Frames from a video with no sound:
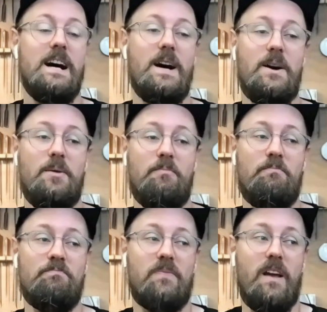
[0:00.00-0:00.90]

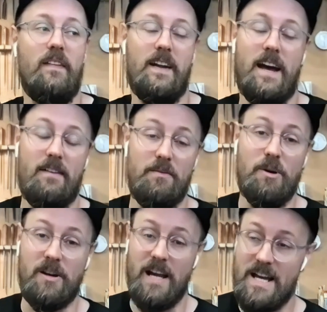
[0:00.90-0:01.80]
And then I have the
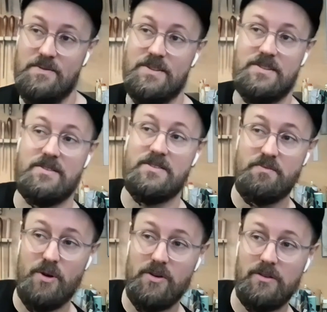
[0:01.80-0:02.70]
Model S, which is the
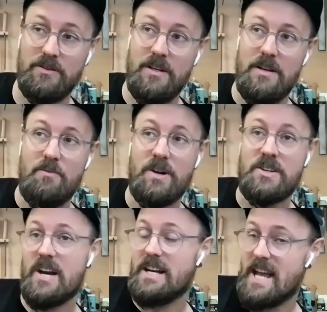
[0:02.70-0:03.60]
small,
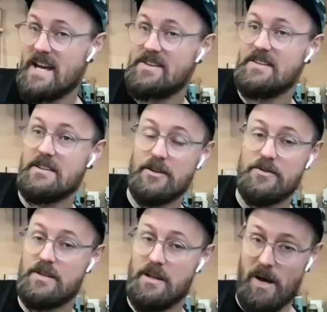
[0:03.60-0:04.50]
which I guess is
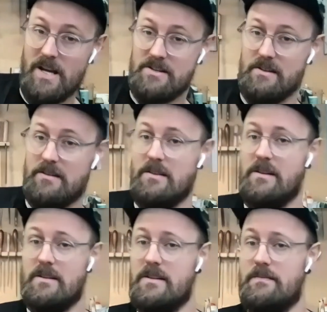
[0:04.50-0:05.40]
loosely based on
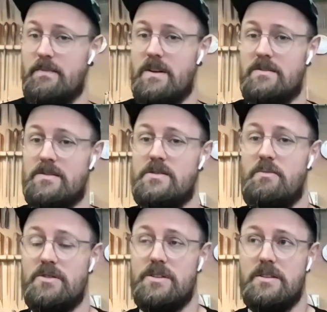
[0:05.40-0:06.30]
a
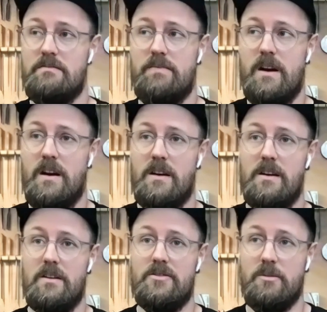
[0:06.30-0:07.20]
Somoji
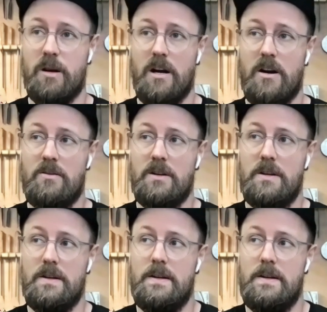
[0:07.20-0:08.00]
00.